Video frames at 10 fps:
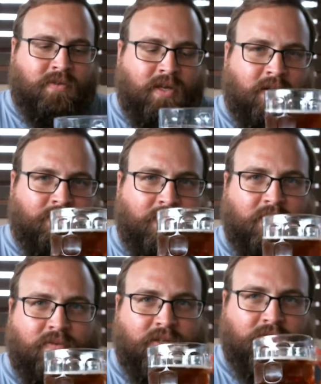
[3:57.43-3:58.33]
So
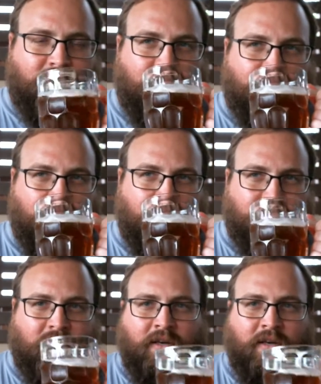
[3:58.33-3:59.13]
I'll give this a sip first.